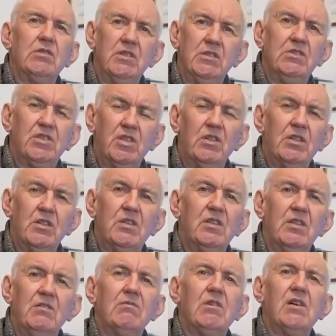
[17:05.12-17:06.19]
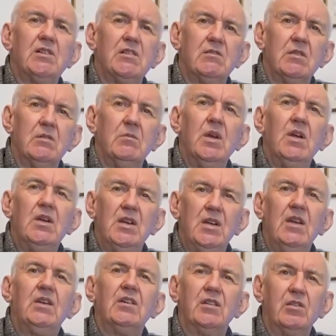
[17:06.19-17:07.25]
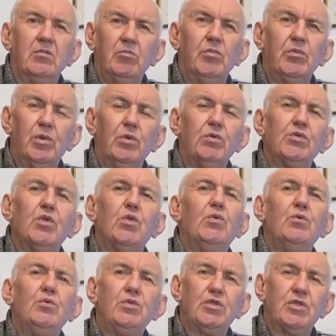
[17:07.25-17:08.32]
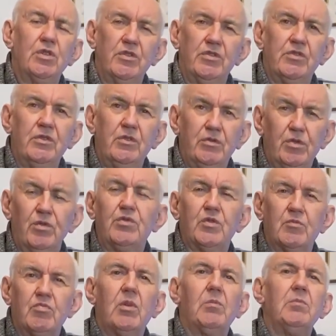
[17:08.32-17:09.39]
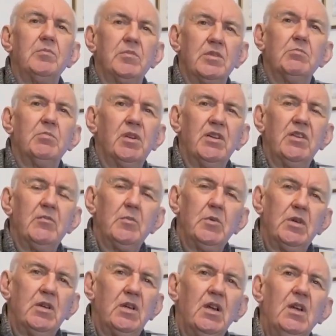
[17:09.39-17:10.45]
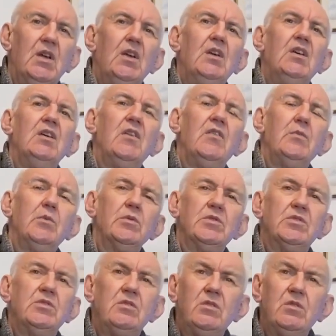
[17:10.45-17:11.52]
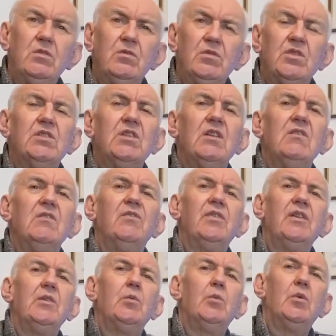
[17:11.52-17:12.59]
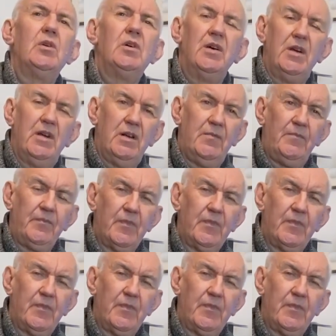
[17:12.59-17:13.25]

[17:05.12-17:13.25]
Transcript: inside the radio room. It can cause all sorts, sorts of problems, believe me. If you want to use an end-fed wire,